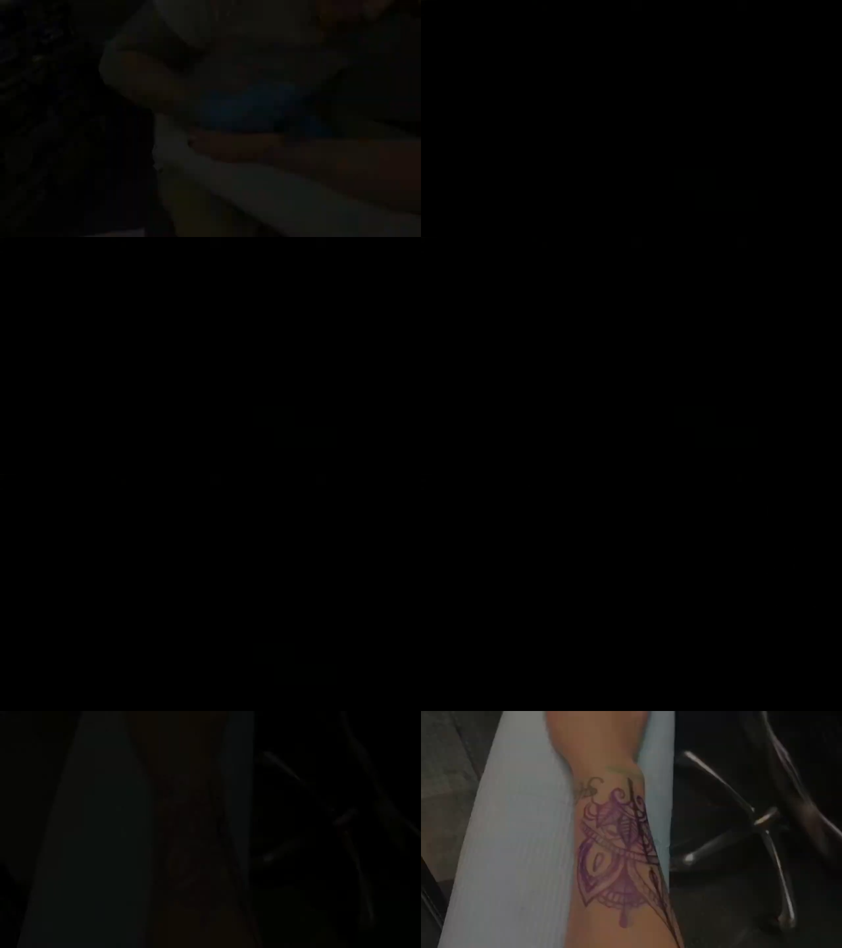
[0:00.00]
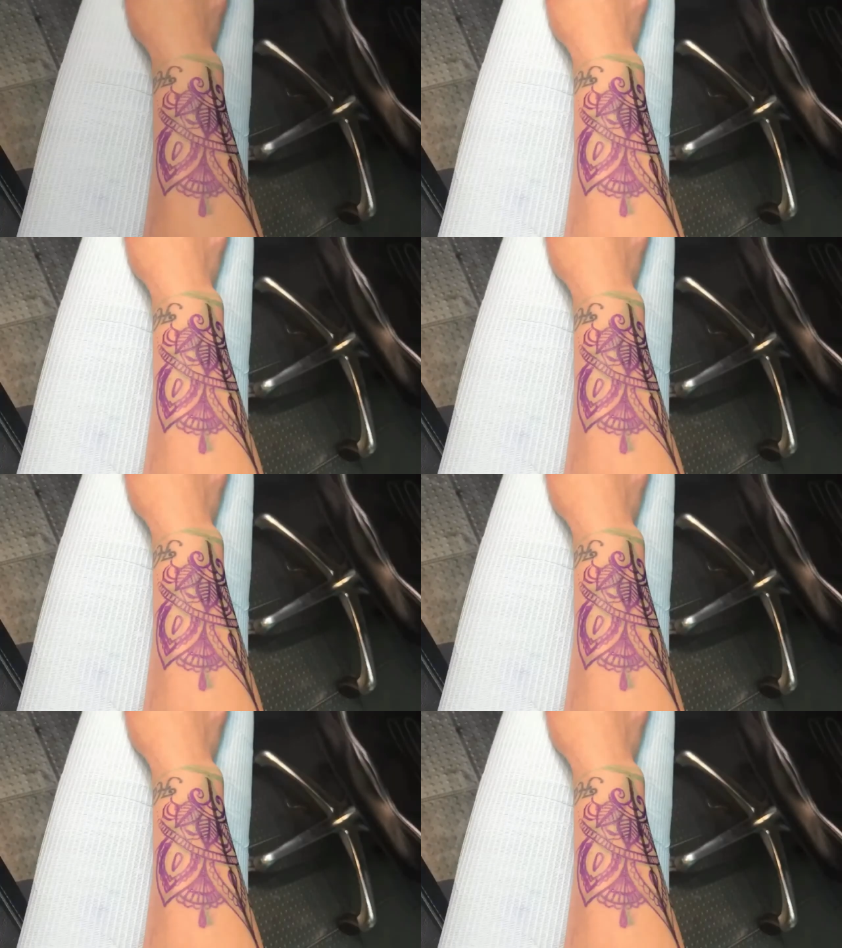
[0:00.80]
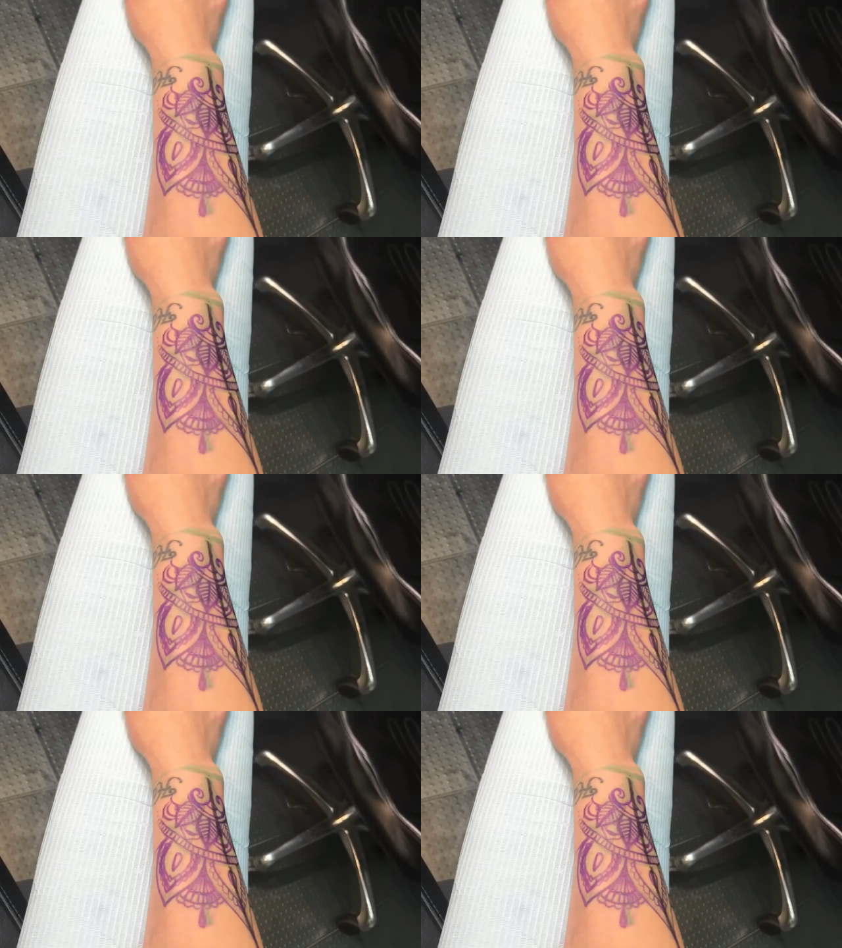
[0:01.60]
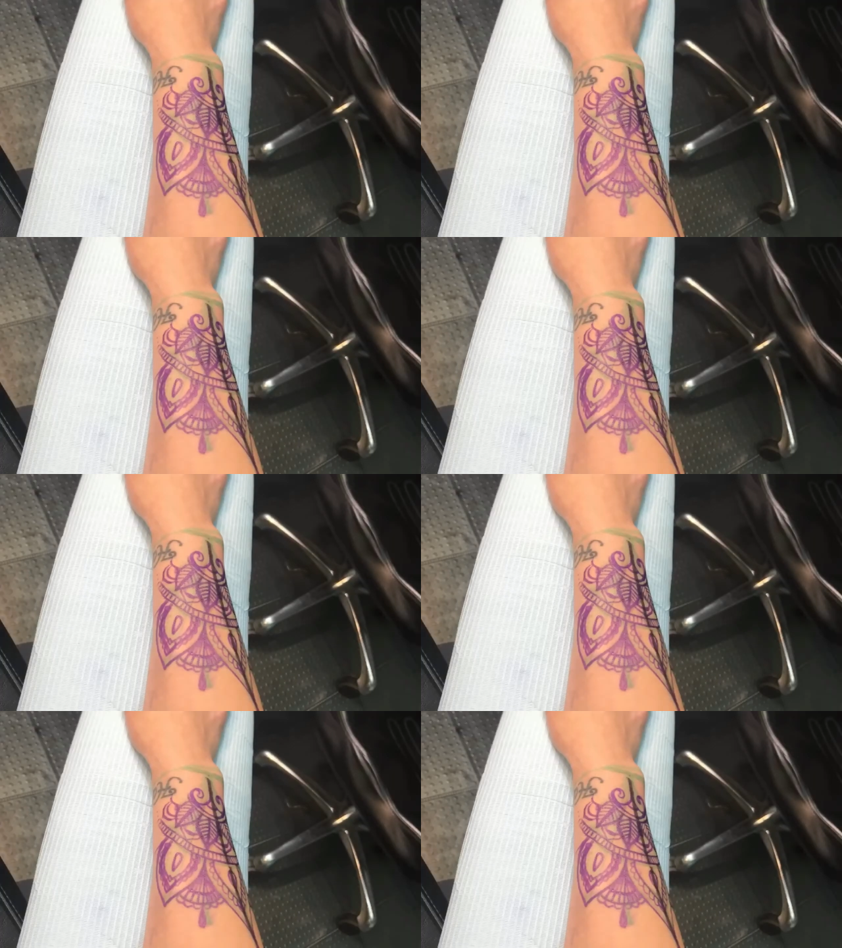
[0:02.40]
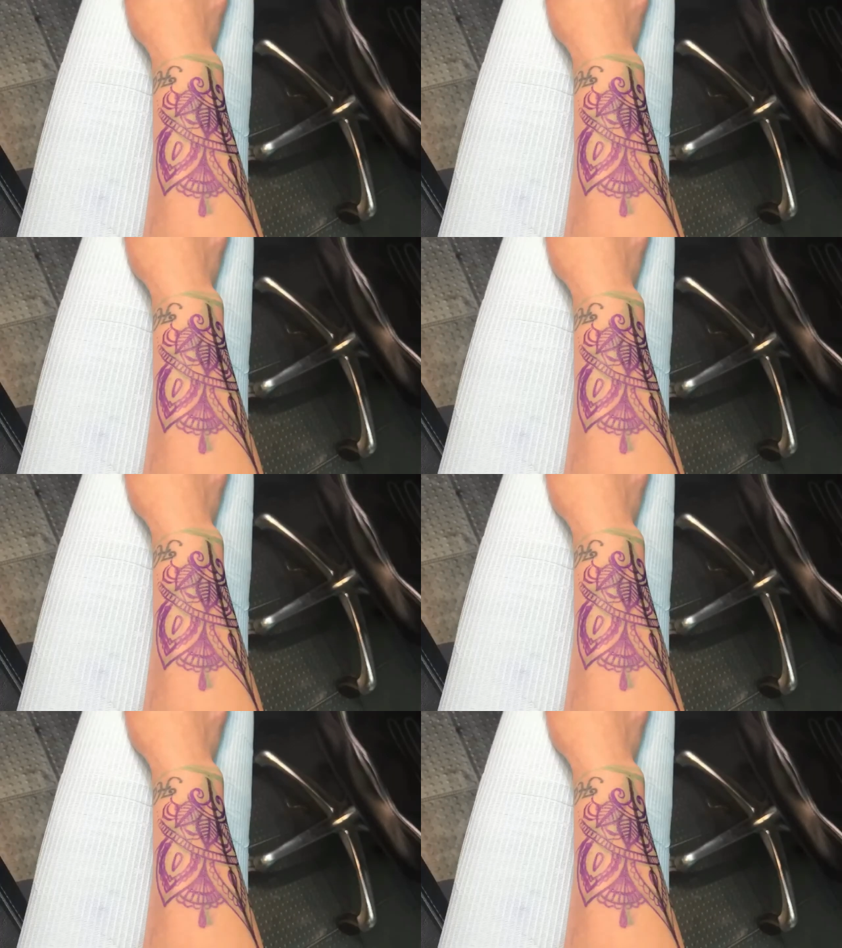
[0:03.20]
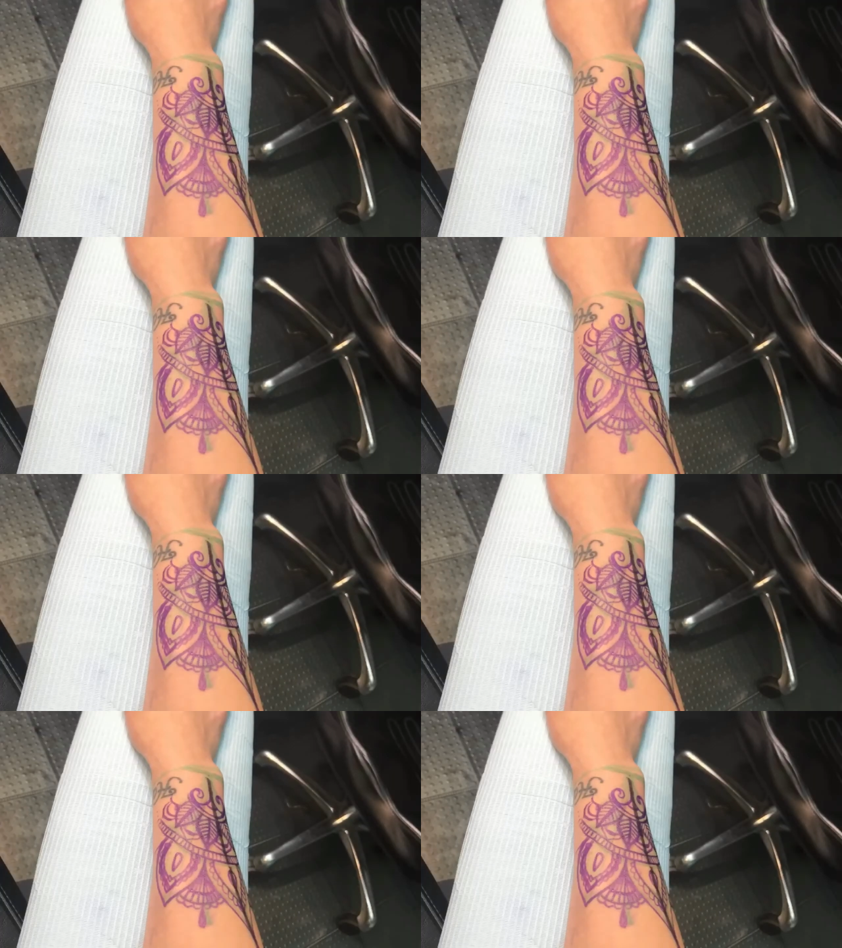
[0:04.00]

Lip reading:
(no speaker visible)